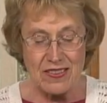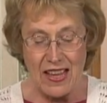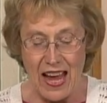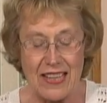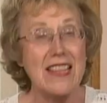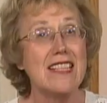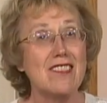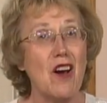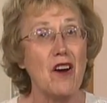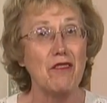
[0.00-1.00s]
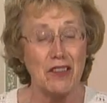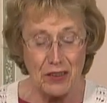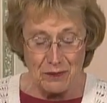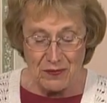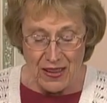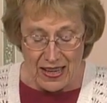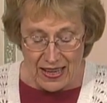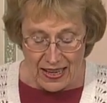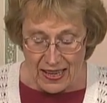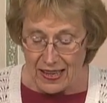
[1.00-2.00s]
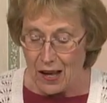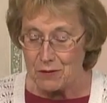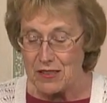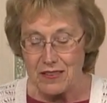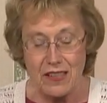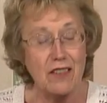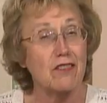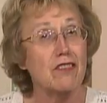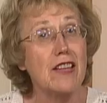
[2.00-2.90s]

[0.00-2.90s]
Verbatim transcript: Slide this over, and now I'm just going to